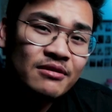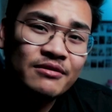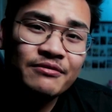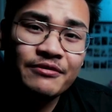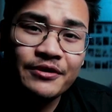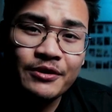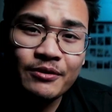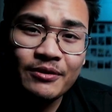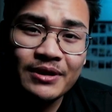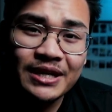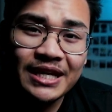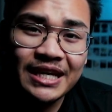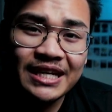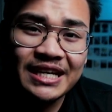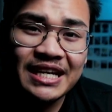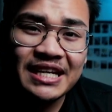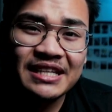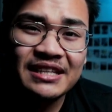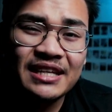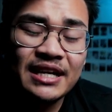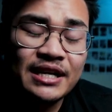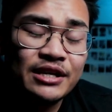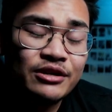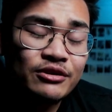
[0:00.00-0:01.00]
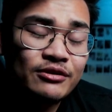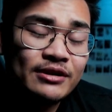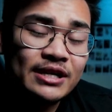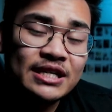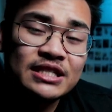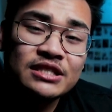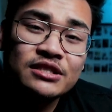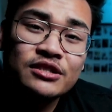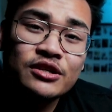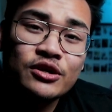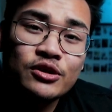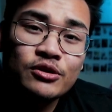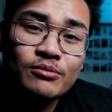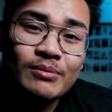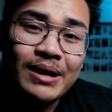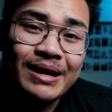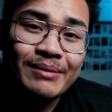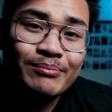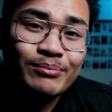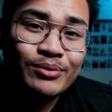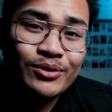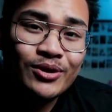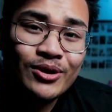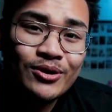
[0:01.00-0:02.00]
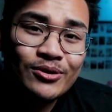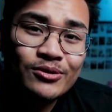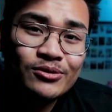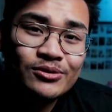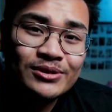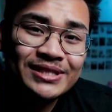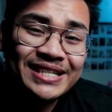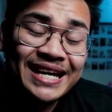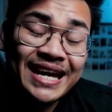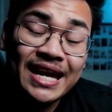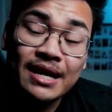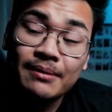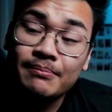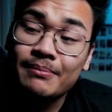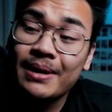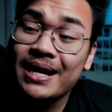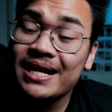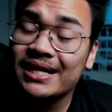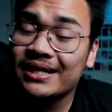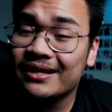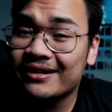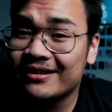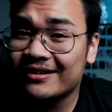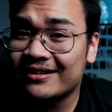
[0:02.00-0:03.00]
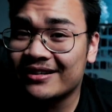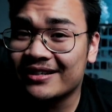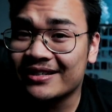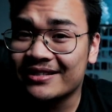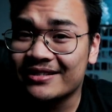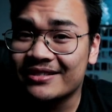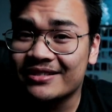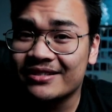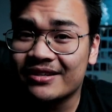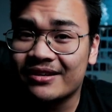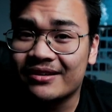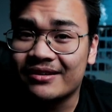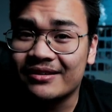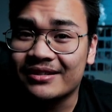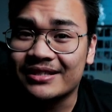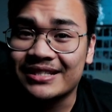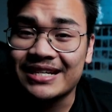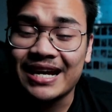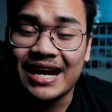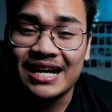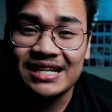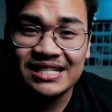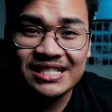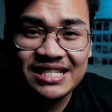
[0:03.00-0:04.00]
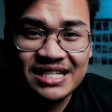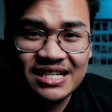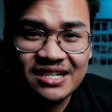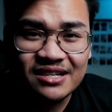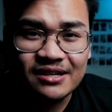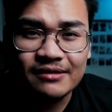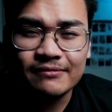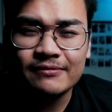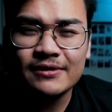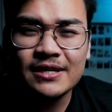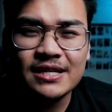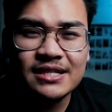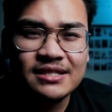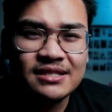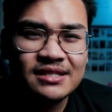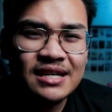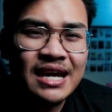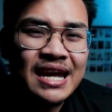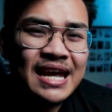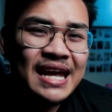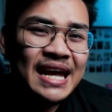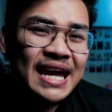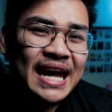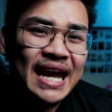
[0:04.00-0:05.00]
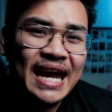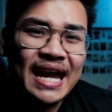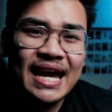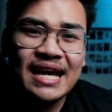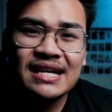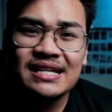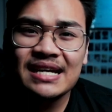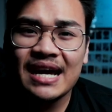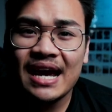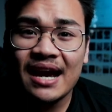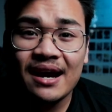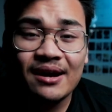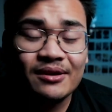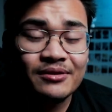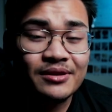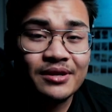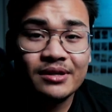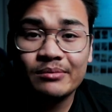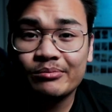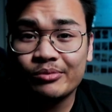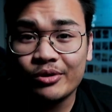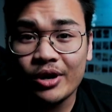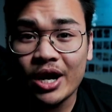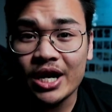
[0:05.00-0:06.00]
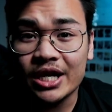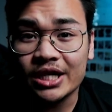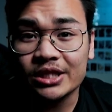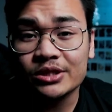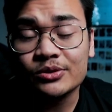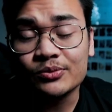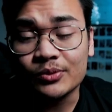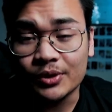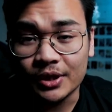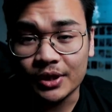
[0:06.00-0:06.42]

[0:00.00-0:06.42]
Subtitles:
reviewing it, and letting you guys know my pros and my cons on the idea of this and how their product